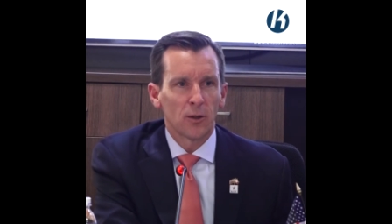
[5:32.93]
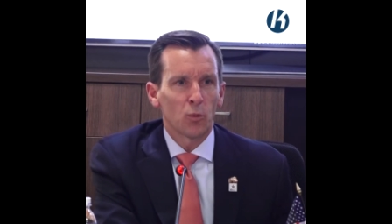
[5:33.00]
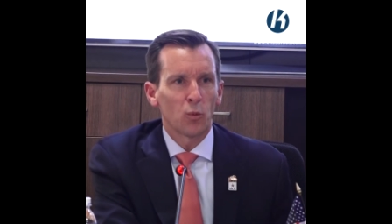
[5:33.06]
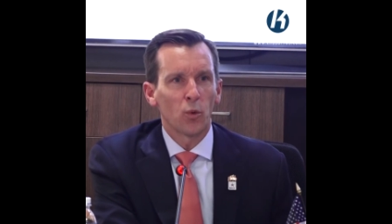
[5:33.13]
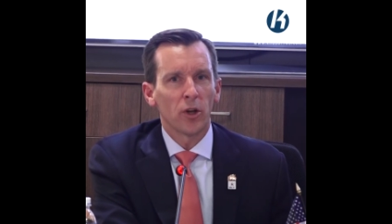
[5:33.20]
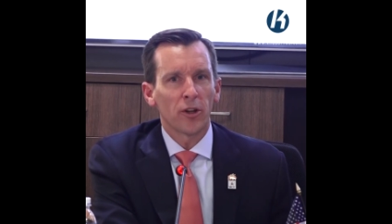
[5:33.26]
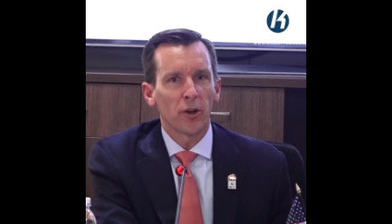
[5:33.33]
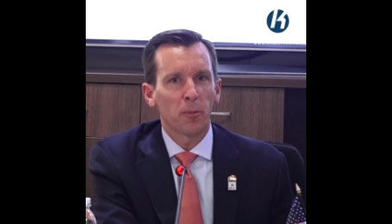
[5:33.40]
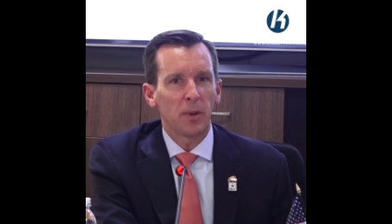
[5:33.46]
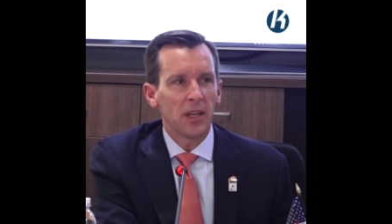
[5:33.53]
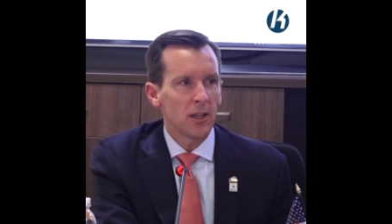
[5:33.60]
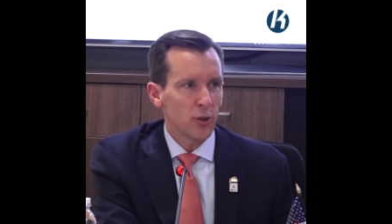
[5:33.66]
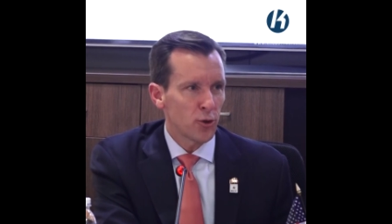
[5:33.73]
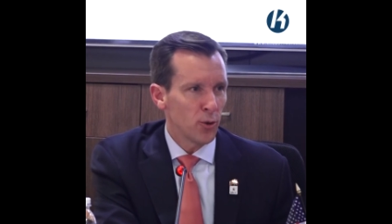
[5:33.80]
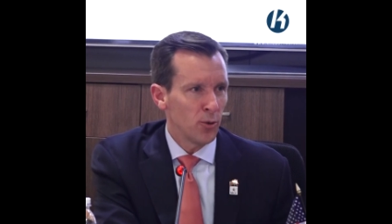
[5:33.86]
Will there be
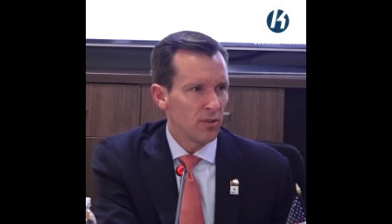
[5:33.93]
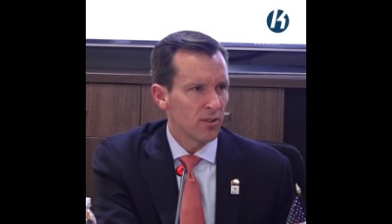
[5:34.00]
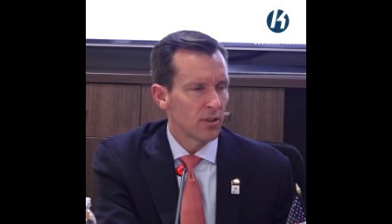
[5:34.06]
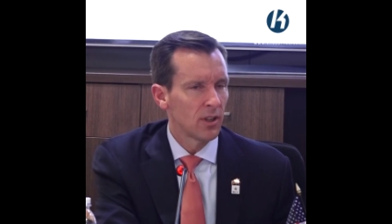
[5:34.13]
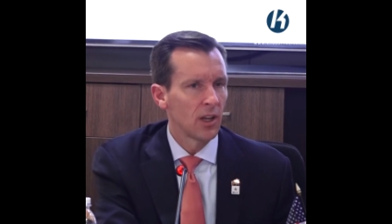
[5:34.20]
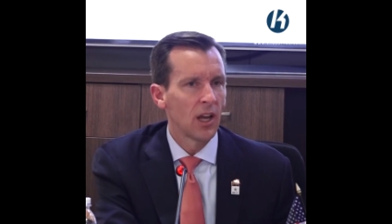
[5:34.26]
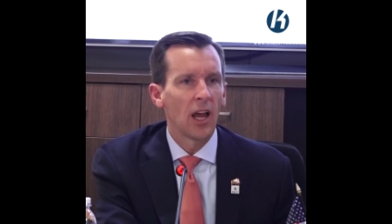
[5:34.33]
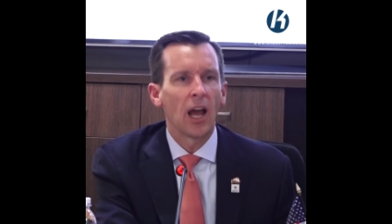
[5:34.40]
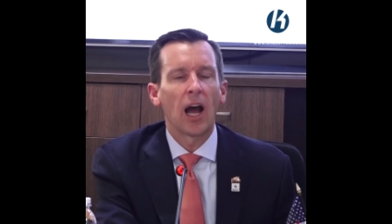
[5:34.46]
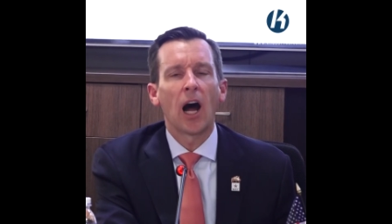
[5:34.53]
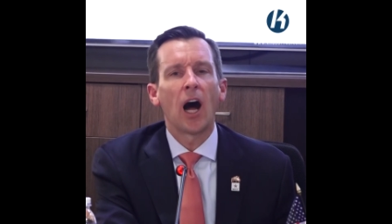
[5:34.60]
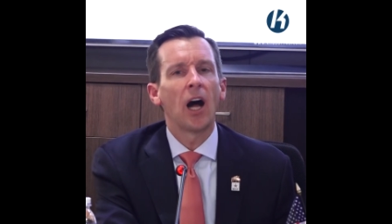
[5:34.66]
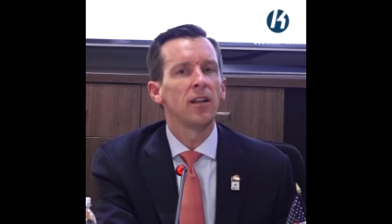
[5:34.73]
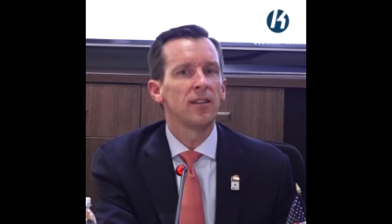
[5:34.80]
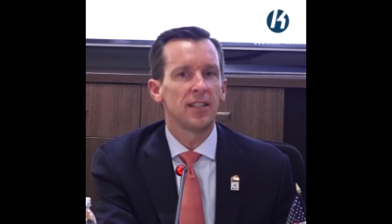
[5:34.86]
issues?
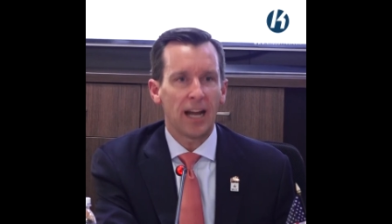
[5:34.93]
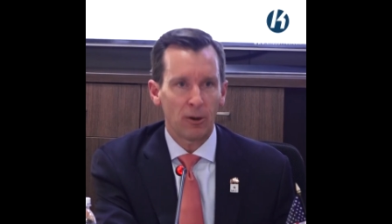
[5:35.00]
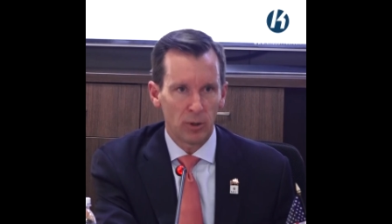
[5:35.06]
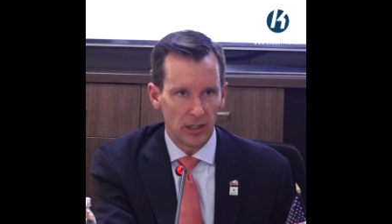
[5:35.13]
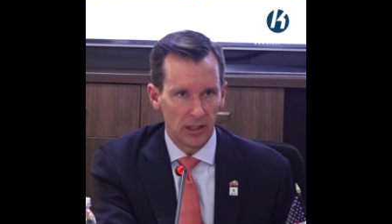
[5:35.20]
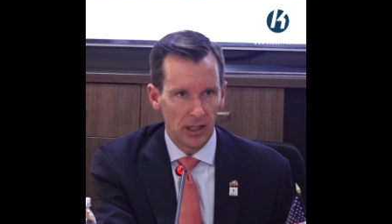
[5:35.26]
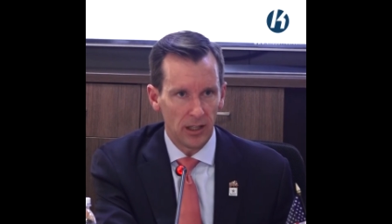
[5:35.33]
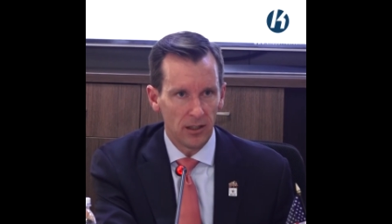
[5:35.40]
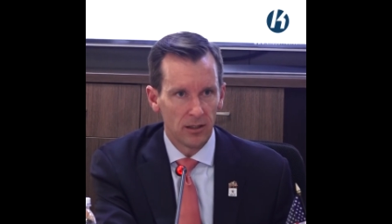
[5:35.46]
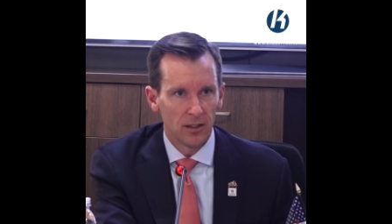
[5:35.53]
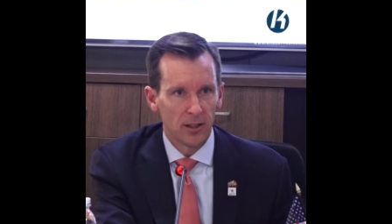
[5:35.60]
Undoubtedly.